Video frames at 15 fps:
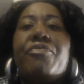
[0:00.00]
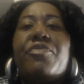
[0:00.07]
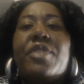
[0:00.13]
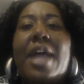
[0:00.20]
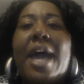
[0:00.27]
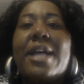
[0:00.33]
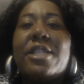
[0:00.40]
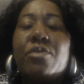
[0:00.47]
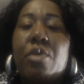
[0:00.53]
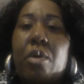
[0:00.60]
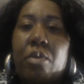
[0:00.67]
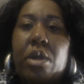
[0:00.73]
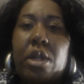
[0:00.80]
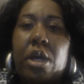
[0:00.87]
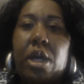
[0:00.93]
That's
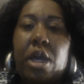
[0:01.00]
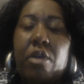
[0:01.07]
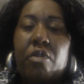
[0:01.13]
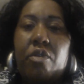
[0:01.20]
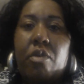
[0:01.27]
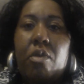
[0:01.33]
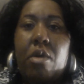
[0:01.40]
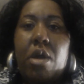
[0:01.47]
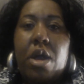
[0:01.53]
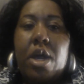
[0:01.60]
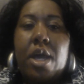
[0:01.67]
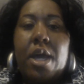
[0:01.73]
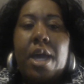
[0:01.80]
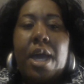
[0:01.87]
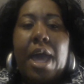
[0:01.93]
what we're looking for.
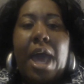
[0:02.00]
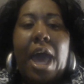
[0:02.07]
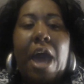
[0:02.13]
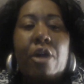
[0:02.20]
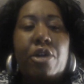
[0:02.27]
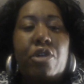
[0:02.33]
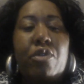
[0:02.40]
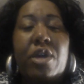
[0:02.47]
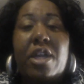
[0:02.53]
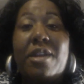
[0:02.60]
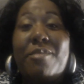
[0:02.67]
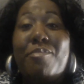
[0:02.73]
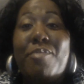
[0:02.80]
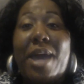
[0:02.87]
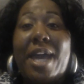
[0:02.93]
How you
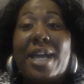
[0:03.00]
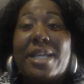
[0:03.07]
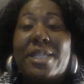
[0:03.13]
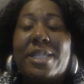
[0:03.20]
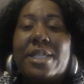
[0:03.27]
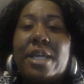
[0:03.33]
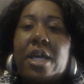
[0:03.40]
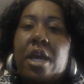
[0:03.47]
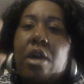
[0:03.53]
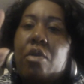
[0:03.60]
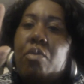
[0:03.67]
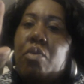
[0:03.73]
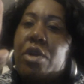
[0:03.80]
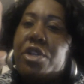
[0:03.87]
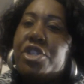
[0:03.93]
can base
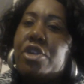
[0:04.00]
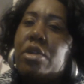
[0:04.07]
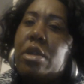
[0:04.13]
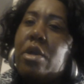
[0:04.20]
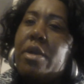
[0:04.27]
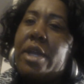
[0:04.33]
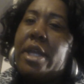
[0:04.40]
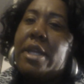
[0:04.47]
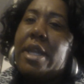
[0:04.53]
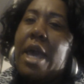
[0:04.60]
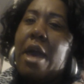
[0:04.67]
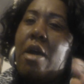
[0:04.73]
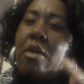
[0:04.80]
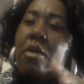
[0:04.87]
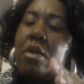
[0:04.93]
what you're learning
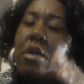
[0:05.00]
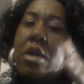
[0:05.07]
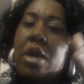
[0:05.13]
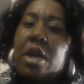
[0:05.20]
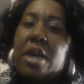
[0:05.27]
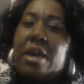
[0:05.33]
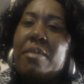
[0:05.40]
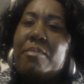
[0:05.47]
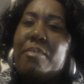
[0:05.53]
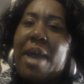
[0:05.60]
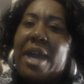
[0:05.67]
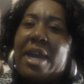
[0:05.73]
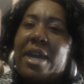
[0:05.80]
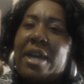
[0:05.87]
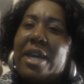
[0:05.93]
now,
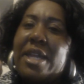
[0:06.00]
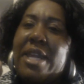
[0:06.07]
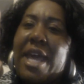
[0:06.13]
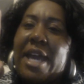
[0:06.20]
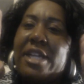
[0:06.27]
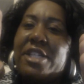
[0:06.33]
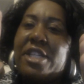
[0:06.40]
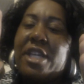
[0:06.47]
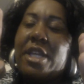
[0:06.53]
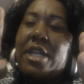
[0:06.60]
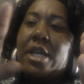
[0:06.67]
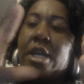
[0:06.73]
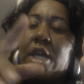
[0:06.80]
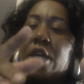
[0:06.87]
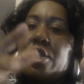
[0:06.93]
make a connection
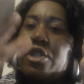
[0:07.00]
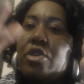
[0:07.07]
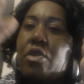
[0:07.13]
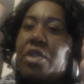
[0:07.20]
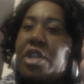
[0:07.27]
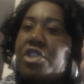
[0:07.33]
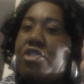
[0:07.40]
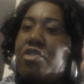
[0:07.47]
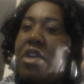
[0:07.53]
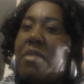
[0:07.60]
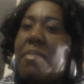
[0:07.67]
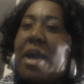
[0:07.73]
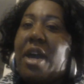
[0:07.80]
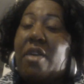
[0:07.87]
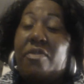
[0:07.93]
so that you
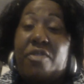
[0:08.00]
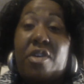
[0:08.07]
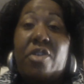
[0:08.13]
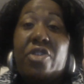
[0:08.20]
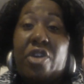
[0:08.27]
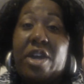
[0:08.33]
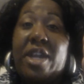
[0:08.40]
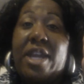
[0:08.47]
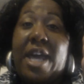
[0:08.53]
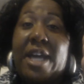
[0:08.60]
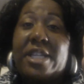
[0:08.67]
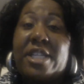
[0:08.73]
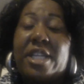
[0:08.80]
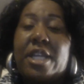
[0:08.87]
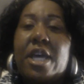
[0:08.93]
can make a further
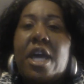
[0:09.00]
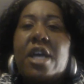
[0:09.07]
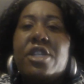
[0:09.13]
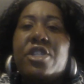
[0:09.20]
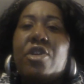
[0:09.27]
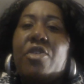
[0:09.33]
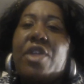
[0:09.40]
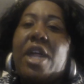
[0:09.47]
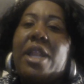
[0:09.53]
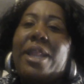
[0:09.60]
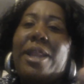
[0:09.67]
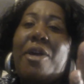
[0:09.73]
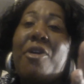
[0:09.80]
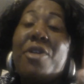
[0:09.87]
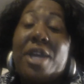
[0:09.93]
connection so that
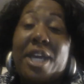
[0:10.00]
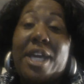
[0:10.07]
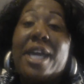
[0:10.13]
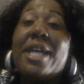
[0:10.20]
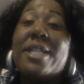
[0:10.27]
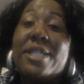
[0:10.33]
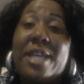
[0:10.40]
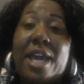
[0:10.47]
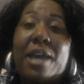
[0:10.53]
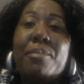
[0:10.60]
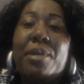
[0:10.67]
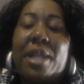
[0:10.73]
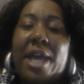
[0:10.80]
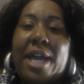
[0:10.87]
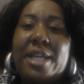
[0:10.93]
learning can take
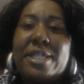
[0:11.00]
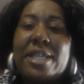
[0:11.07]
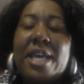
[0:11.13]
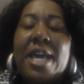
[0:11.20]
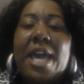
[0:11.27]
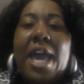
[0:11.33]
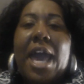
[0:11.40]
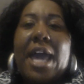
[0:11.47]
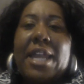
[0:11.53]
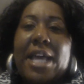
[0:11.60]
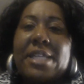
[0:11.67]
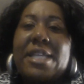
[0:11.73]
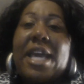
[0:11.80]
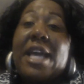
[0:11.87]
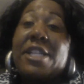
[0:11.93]
place. And
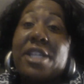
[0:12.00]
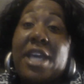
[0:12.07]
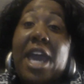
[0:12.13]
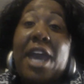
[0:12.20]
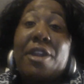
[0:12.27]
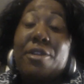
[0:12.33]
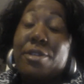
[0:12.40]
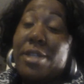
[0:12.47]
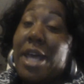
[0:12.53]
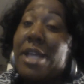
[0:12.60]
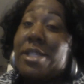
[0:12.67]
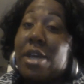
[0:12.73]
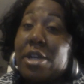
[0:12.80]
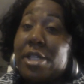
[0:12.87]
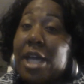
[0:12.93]
as educators,
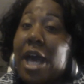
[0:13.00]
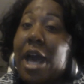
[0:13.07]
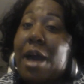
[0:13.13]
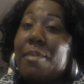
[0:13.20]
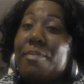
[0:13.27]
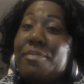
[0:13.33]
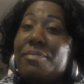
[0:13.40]
that's our job.